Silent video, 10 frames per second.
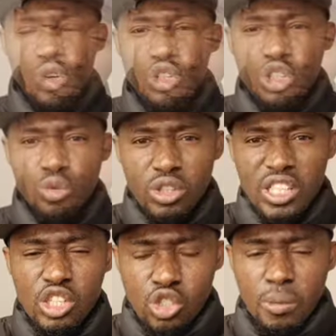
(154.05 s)
Once you
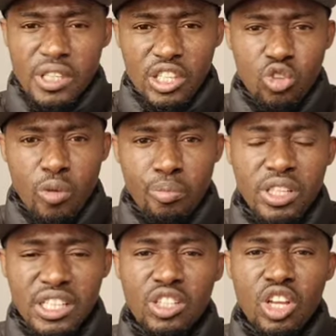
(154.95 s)
notice something in your
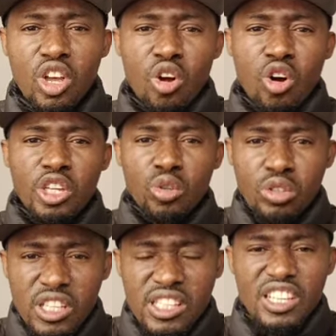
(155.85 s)
body or you
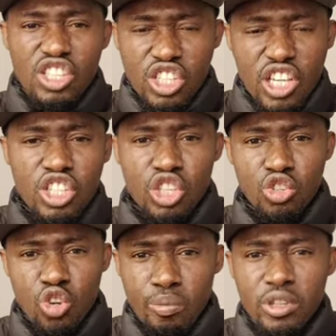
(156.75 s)
notice a change
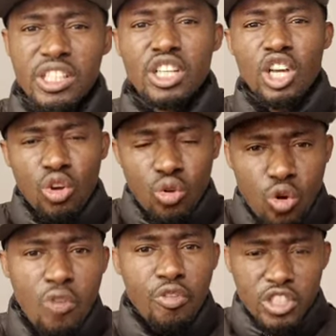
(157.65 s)
in your body,
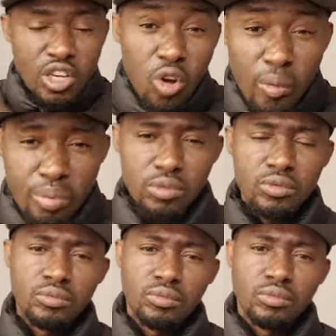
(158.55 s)
go for checkup,
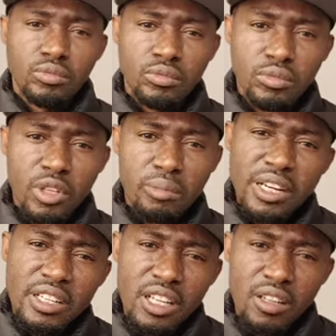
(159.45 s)

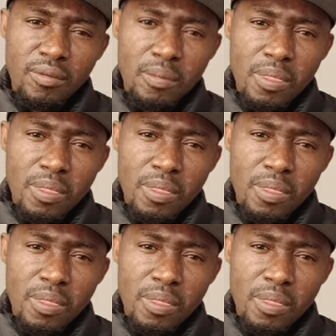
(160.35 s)
my dear.